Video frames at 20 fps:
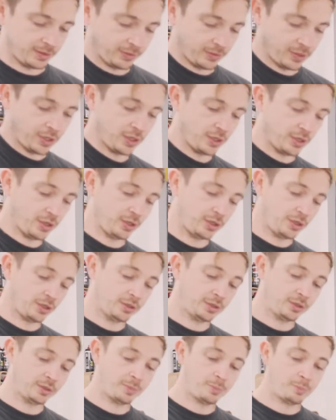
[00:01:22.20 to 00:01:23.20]
The
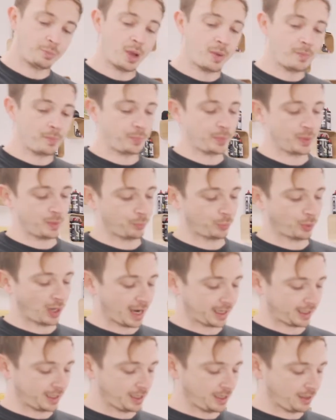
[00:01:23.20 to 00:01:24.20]
pump and
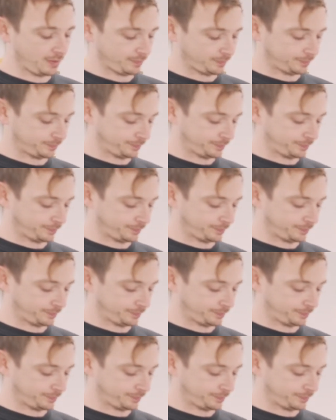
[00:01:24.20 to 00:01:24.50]
bracket